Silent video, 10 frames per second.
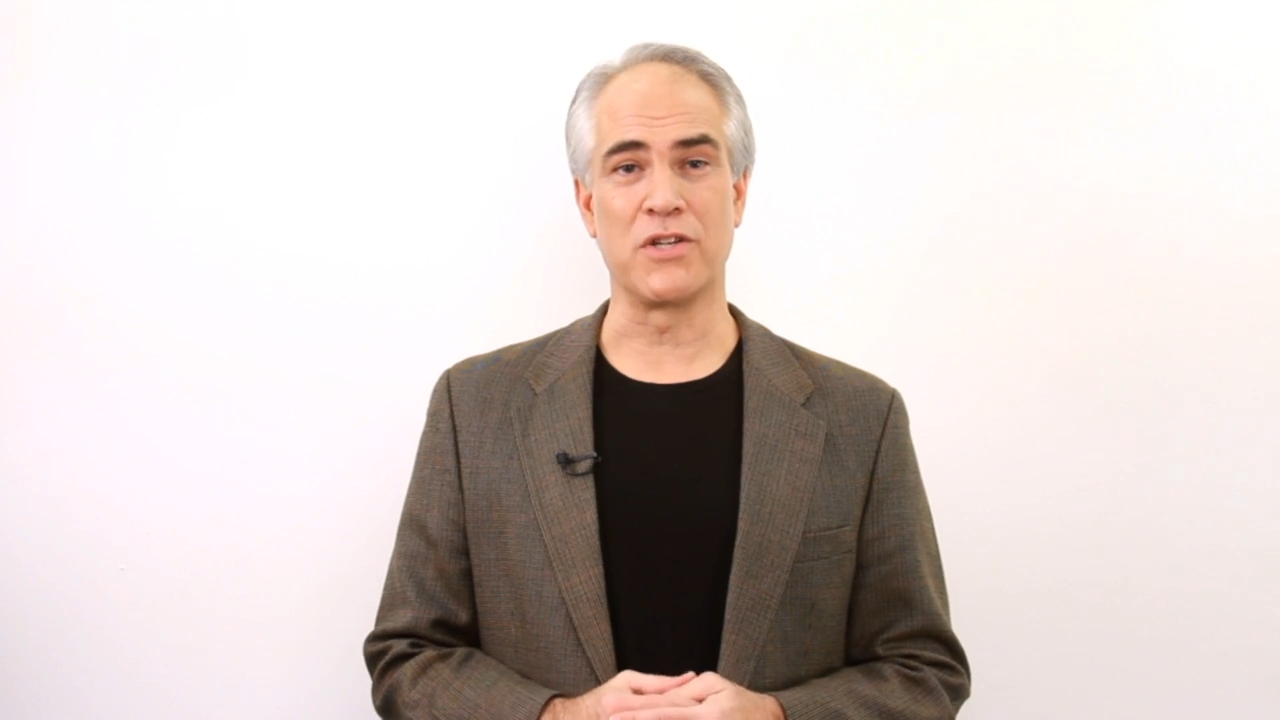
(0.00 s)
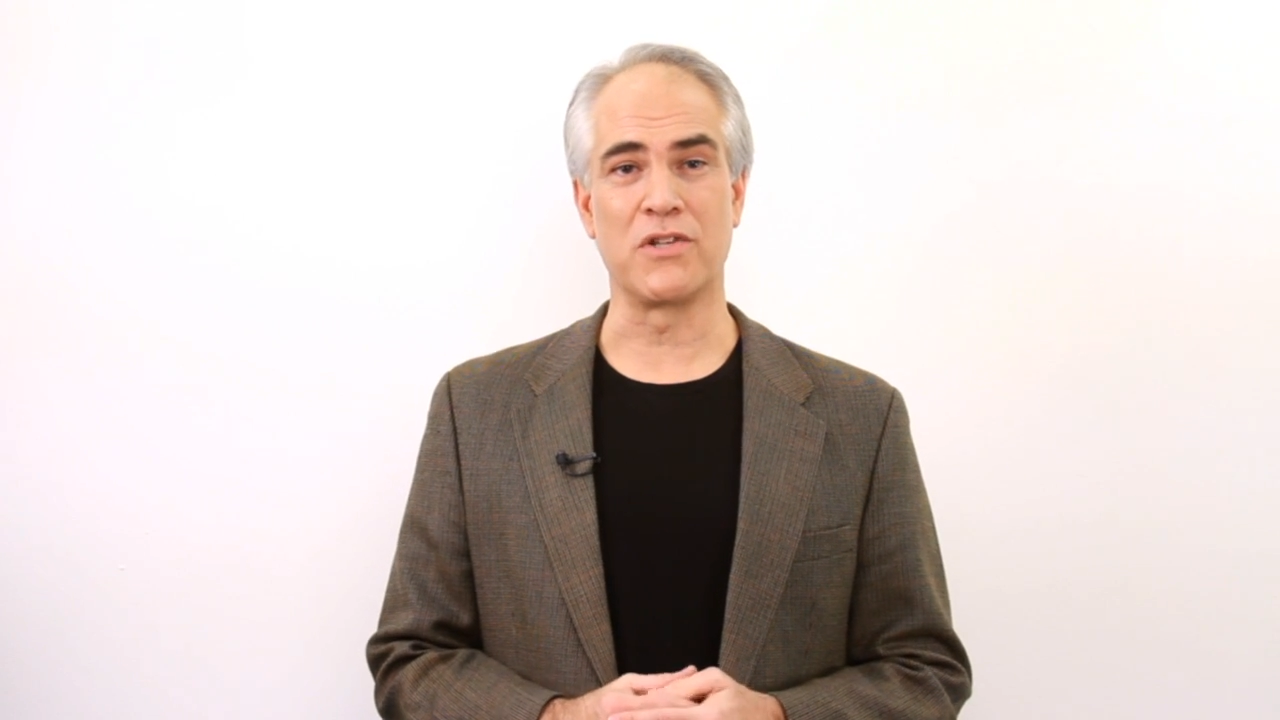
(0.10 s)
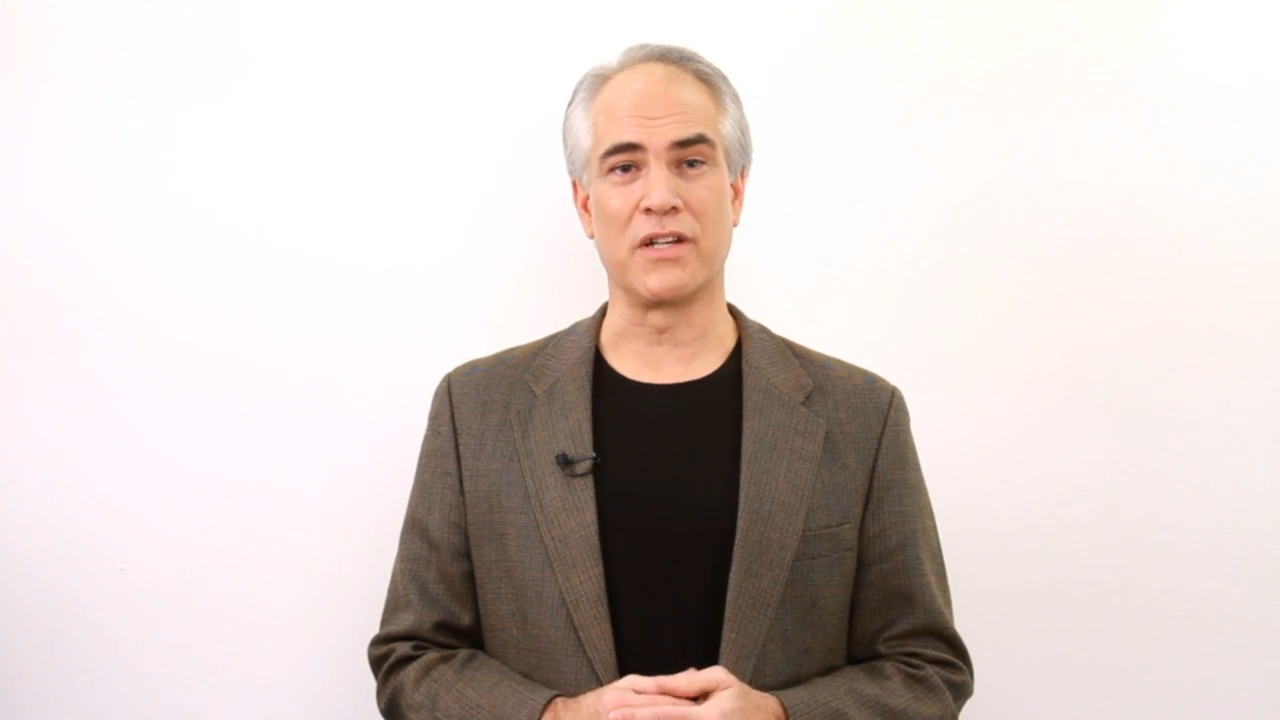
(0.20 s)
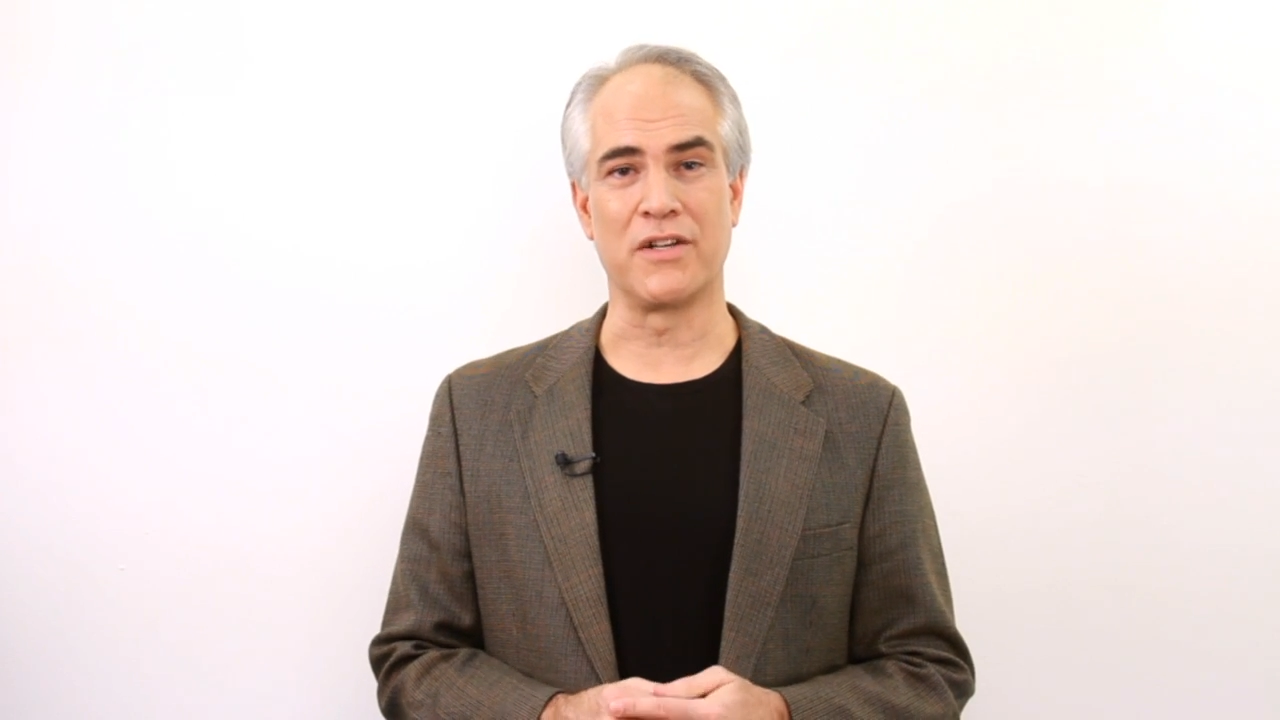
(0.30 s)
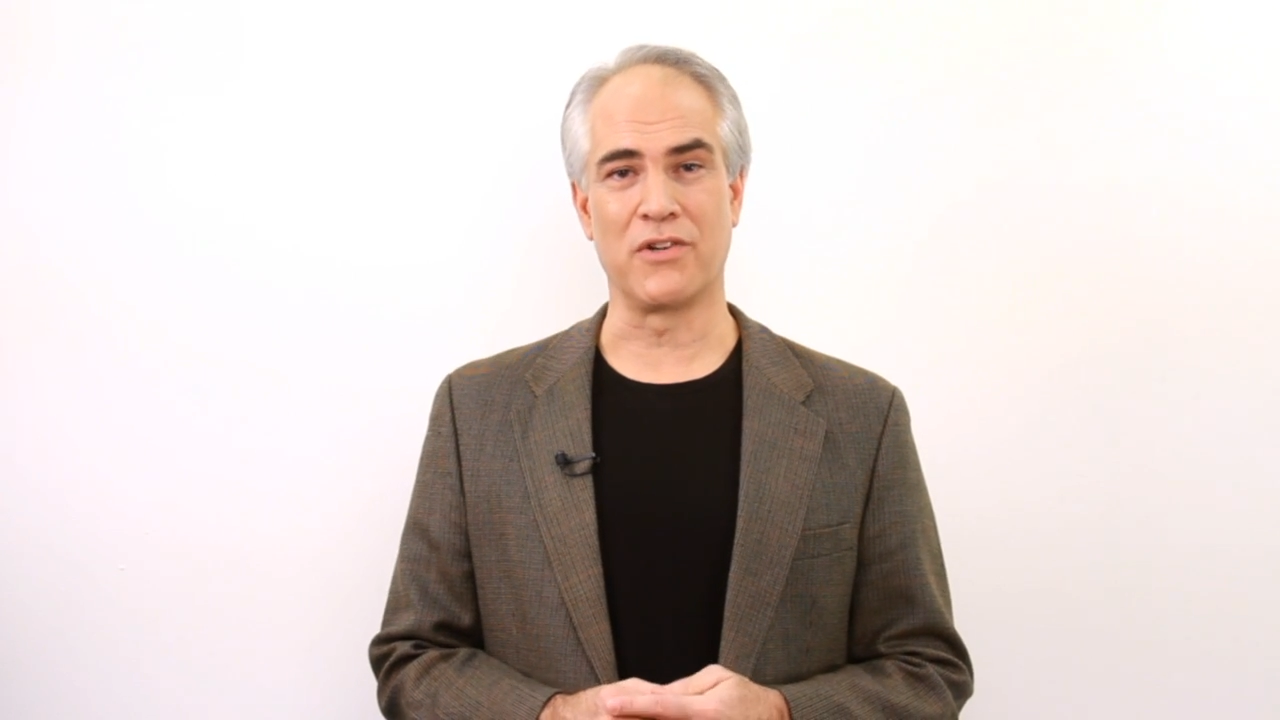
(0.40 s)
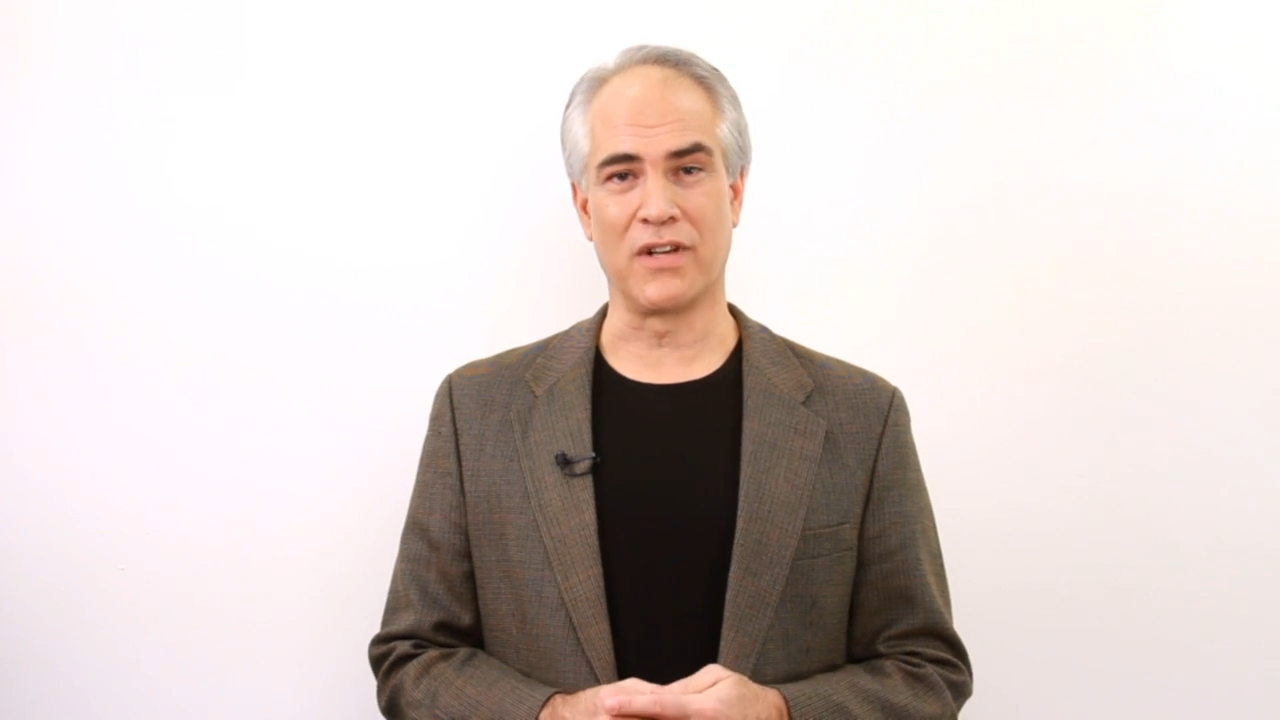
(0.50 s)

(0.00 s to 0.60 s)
usually in your